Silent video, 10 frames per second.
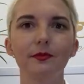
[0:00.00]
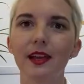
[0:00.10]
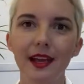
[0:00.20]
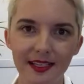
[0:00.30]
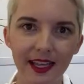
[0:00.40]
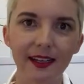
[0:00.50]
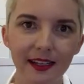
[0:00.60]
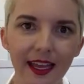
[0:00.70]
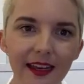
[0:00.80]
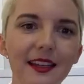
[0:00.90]
I said it
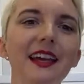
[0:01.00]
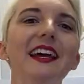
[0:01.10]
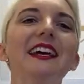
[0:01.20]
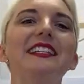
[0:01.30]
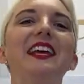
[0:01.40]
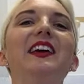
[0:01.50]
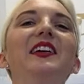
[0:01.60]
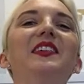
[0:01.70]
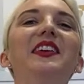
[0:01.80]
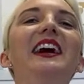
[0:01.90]
again,
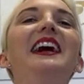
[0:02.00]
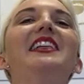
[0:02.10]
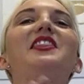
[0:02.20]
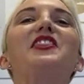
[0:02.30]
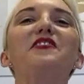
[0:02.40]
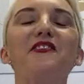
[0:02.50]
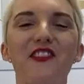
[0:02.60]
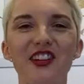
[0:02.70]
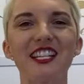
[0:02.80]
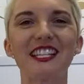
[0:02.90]
to the
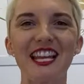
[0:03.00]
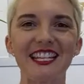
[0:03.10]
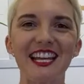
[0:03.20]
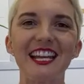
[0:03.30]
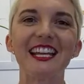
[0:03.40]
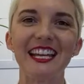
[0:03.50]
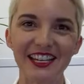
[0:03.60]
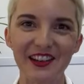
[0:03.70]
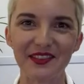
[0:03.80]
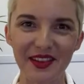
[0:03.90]
first Sunday in
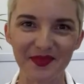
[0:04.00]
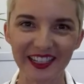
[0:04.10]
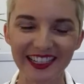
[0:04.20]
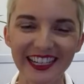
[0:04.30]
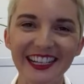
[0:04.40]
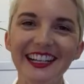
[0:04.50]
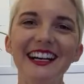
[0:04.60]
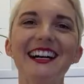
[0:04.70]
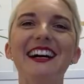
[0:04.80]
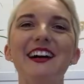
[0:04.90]
November.
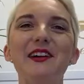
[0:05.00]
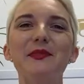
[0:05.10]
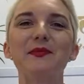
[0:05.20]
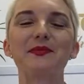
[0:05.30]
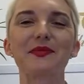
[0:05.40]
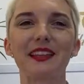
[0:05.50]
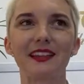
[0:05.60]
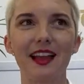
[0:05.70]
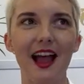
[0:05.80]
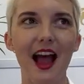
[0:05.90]
I'm
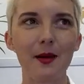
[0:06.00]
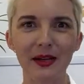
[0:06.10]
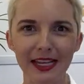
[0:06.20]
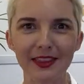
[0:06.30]
gonna get